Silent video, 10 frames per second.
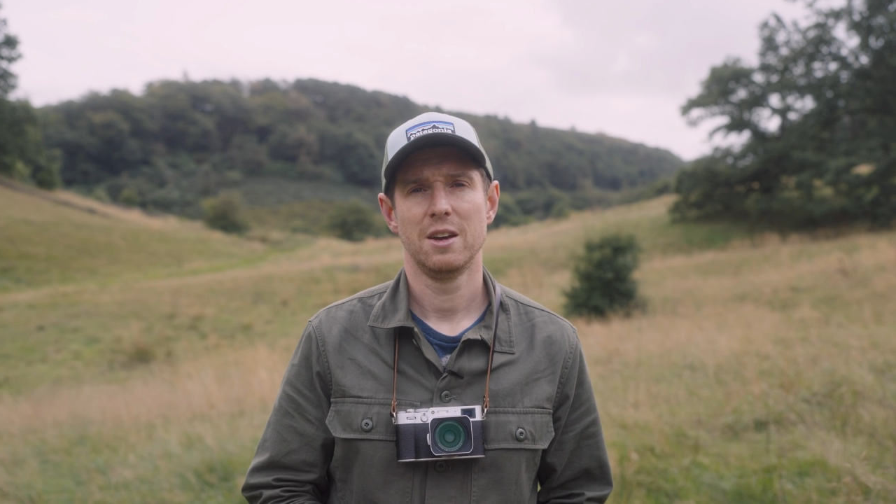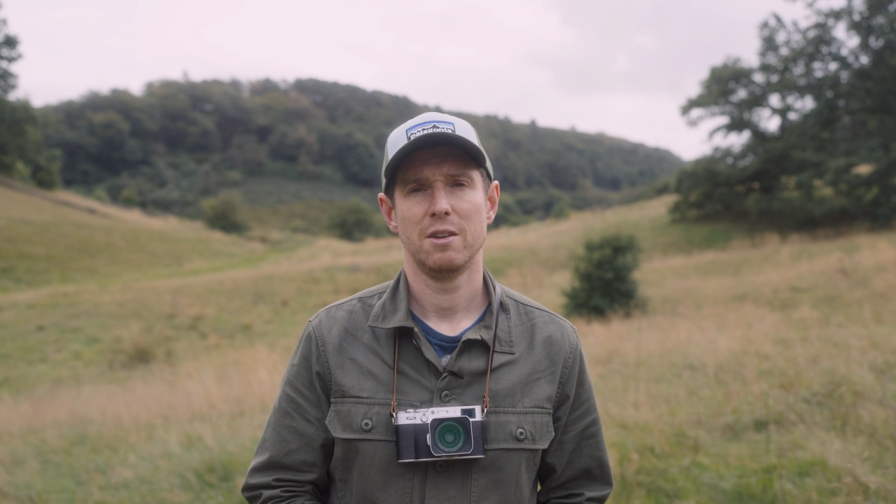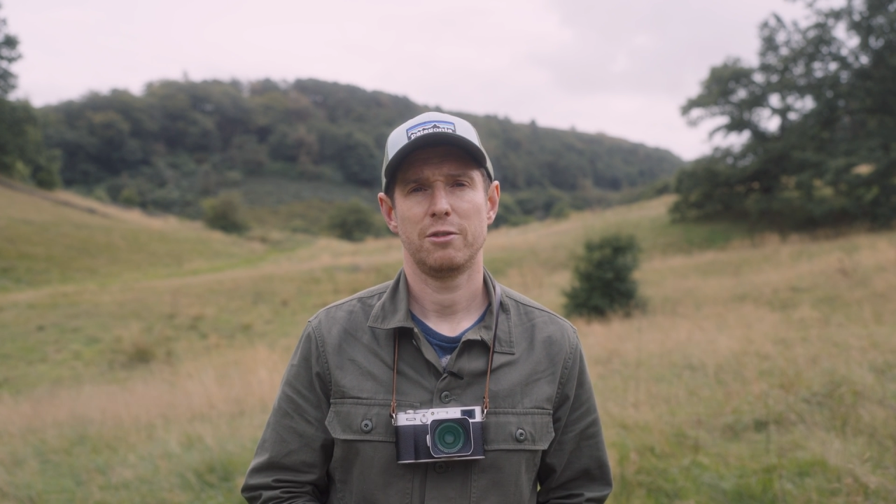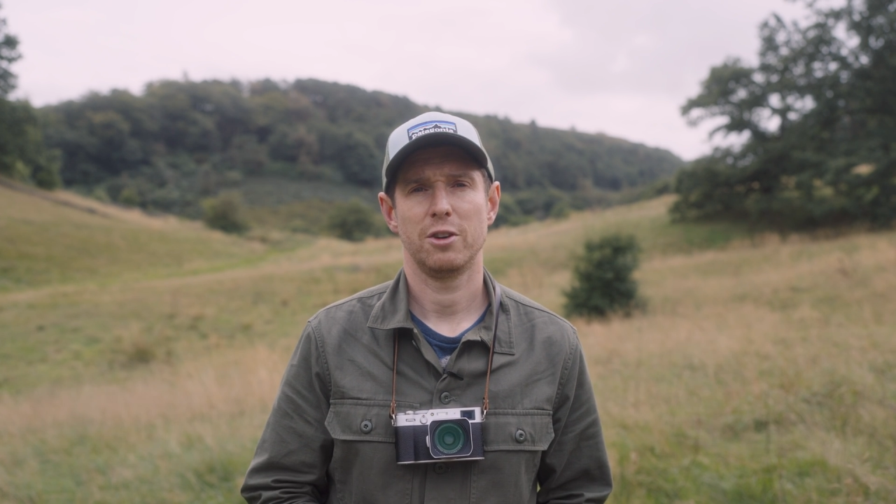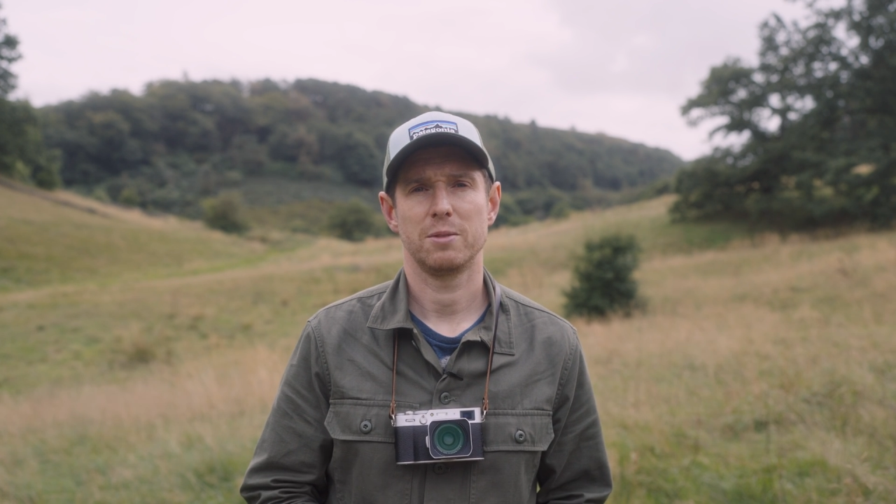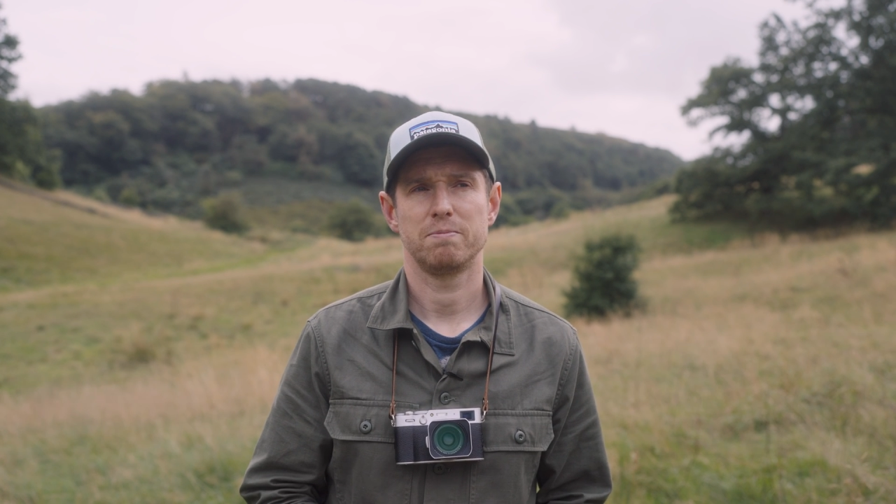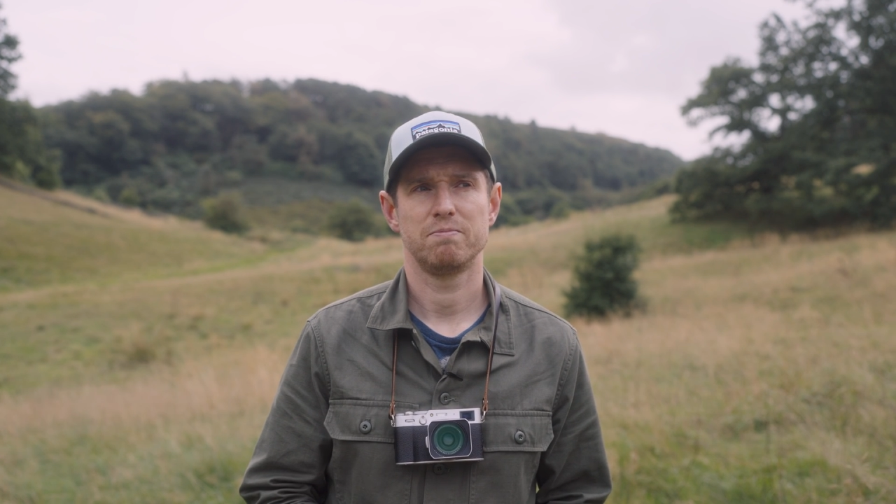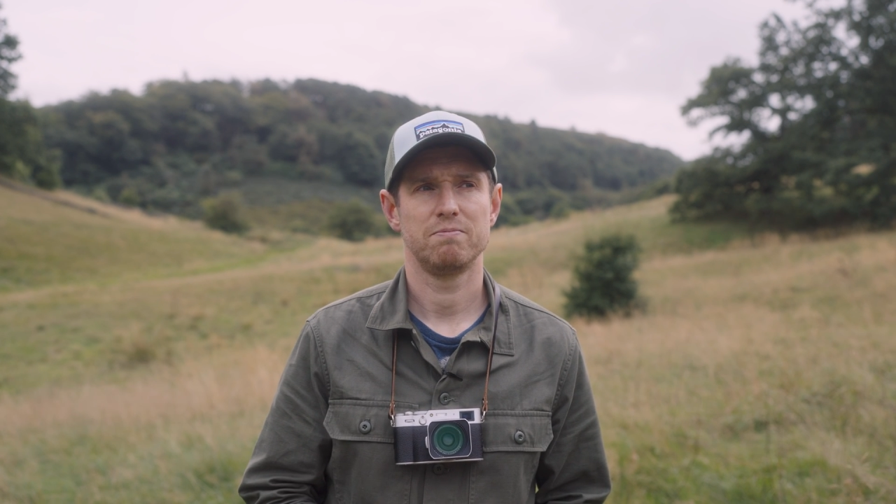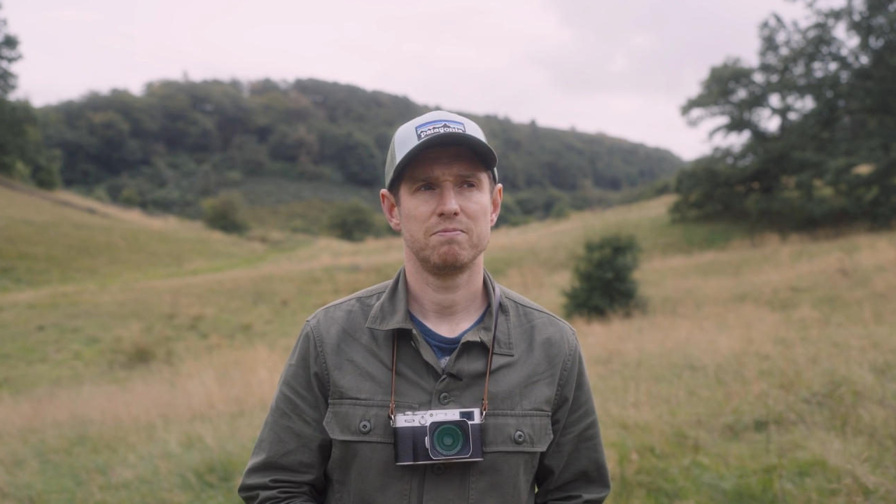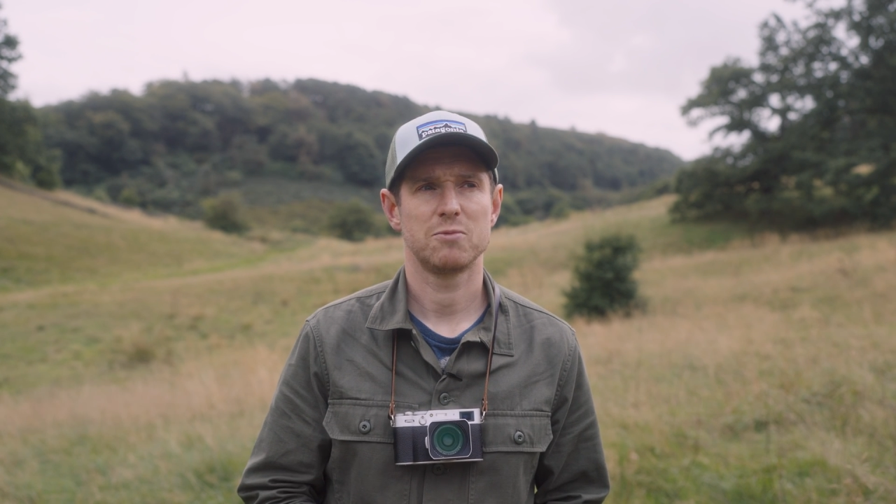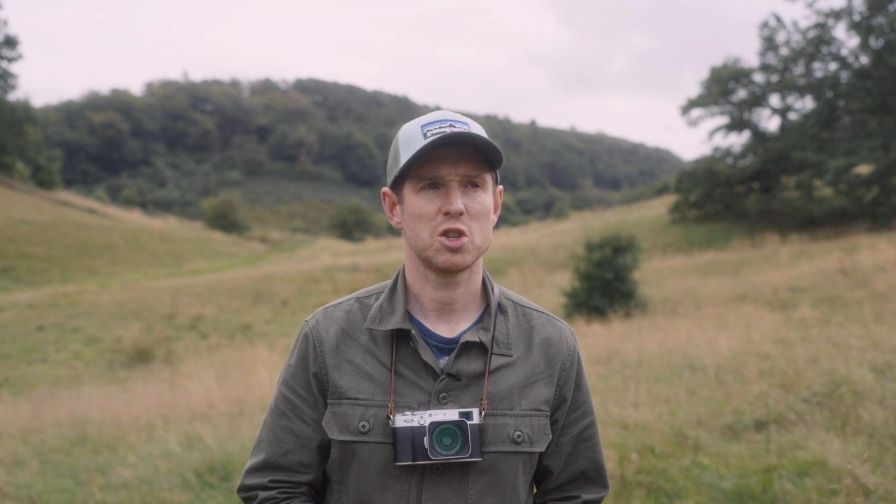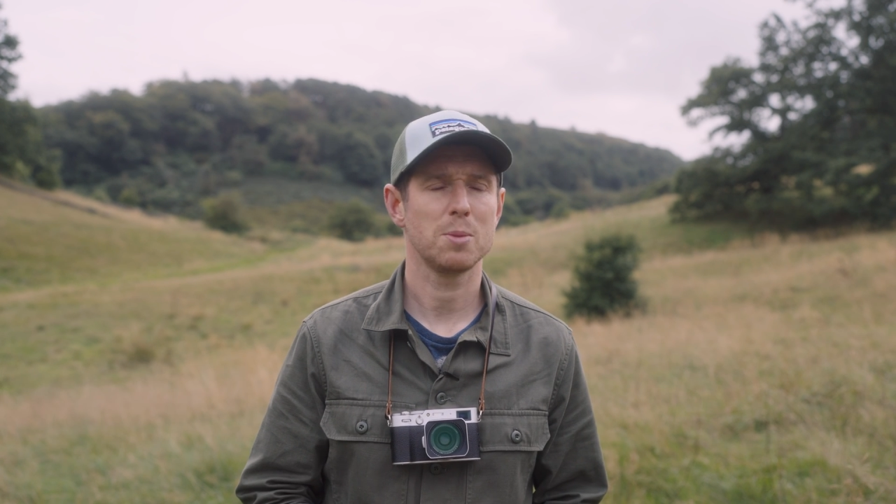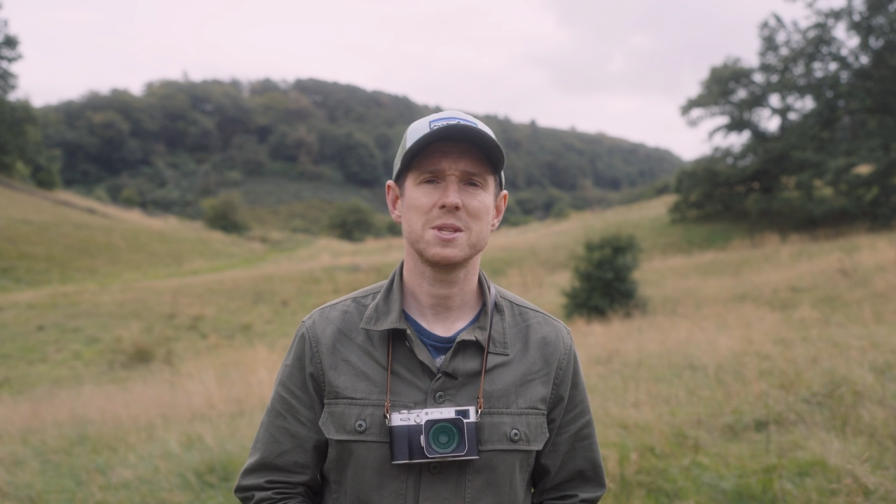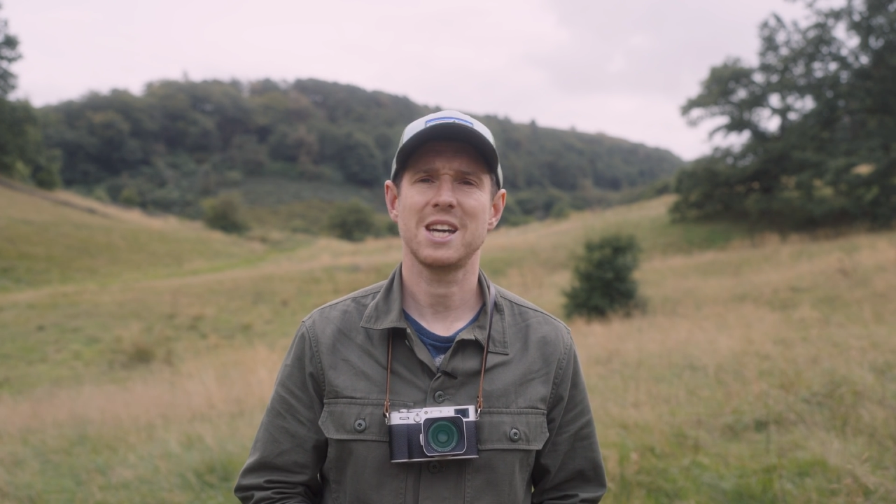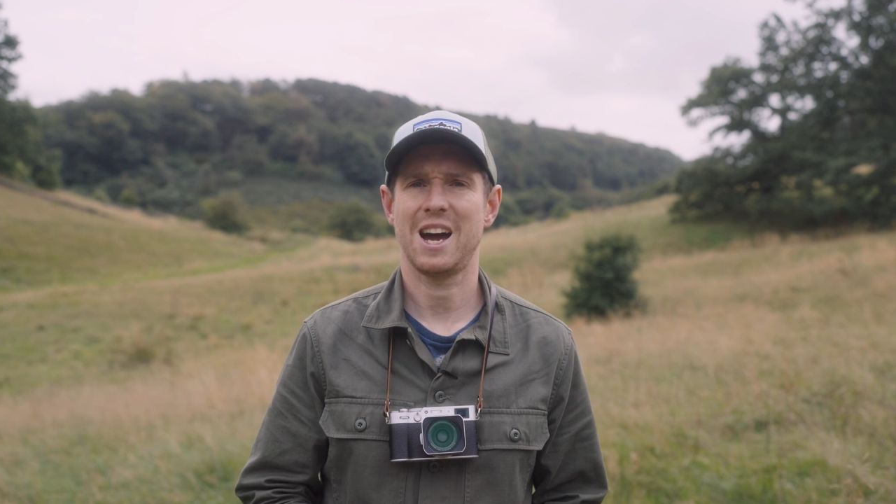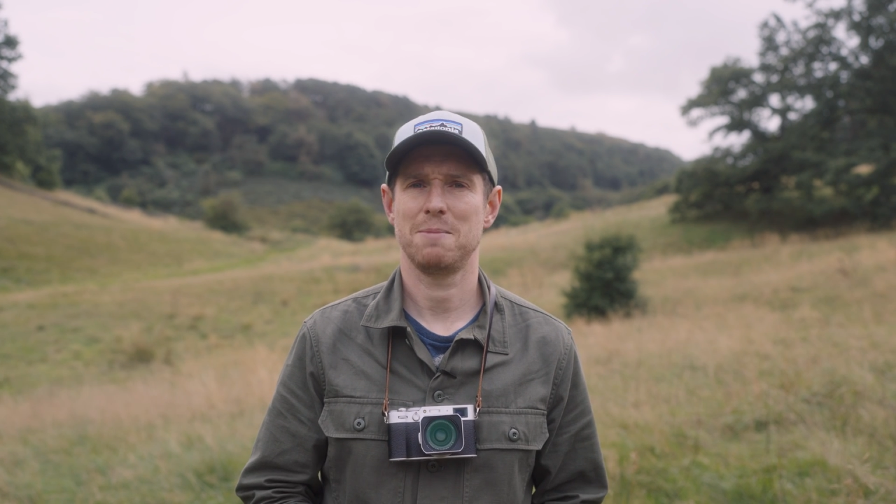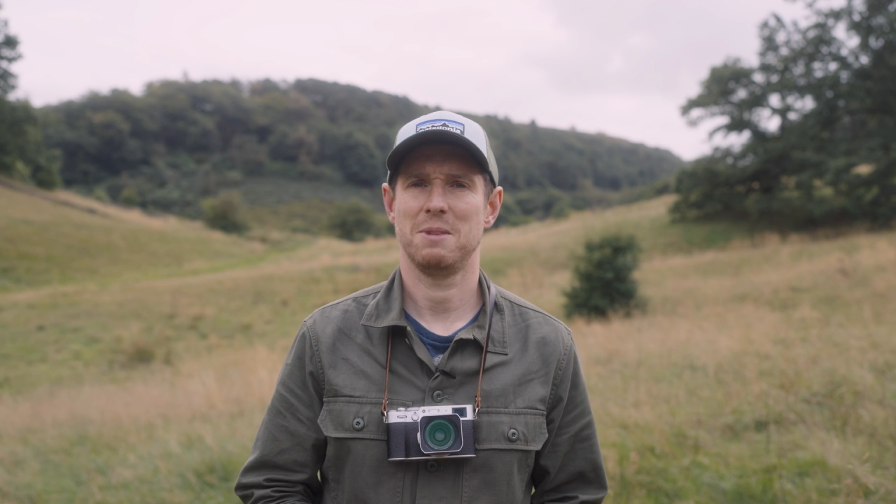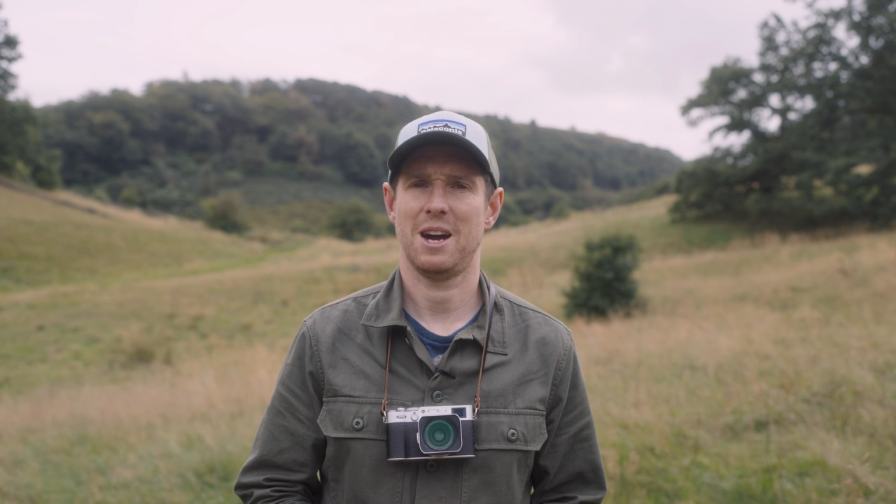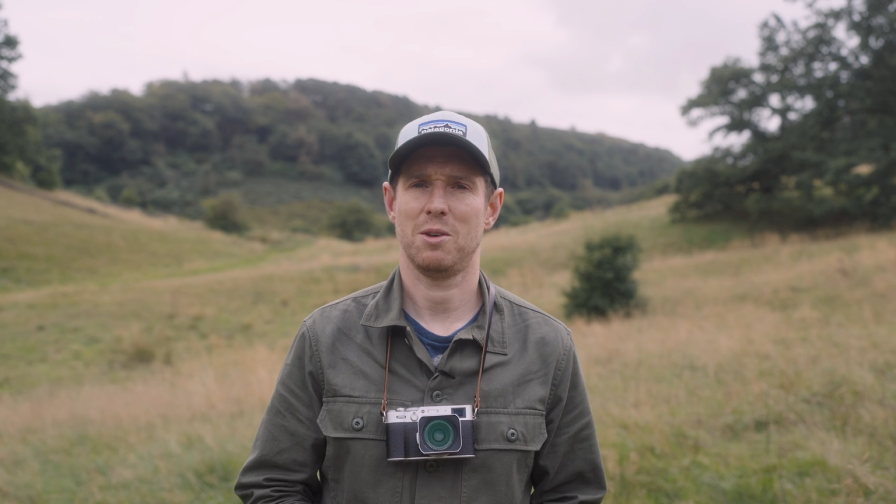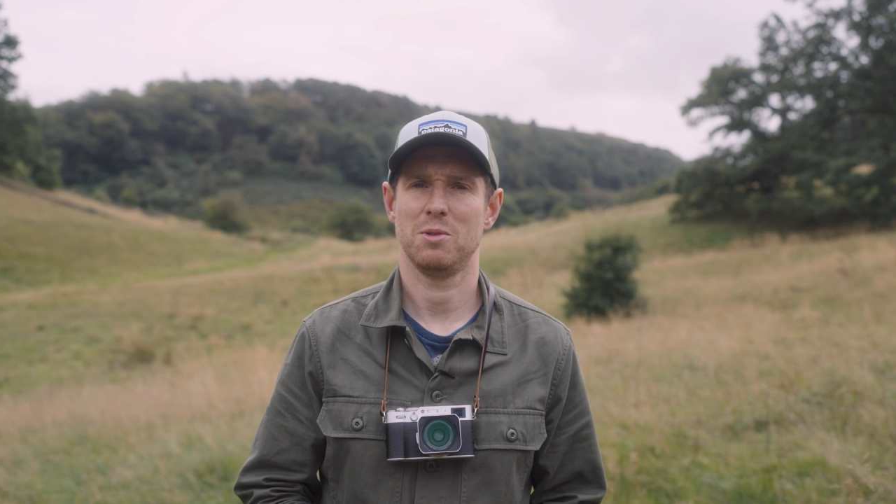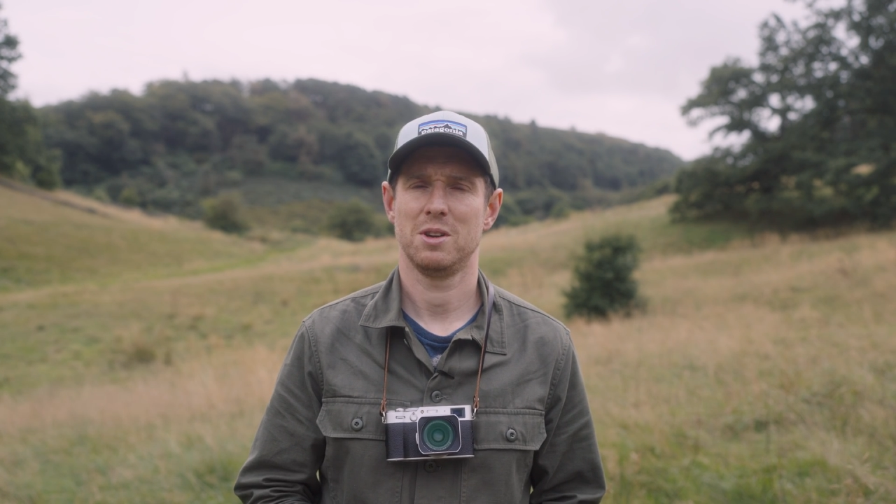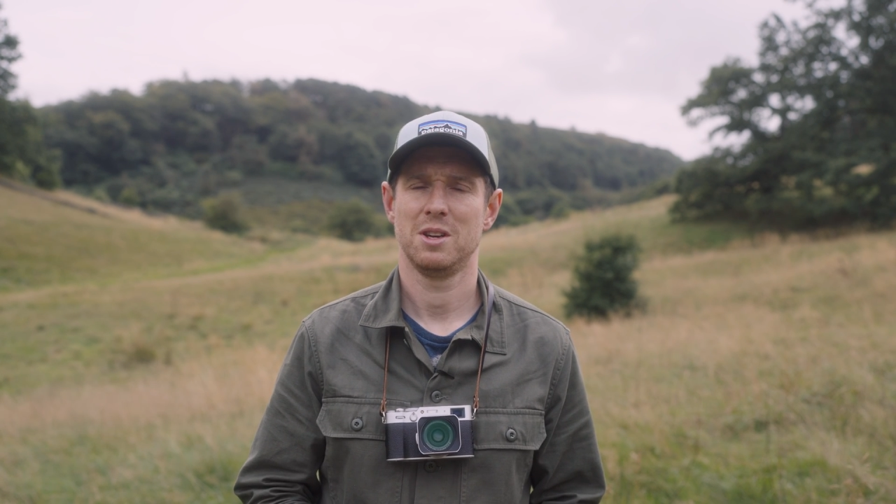for some time now.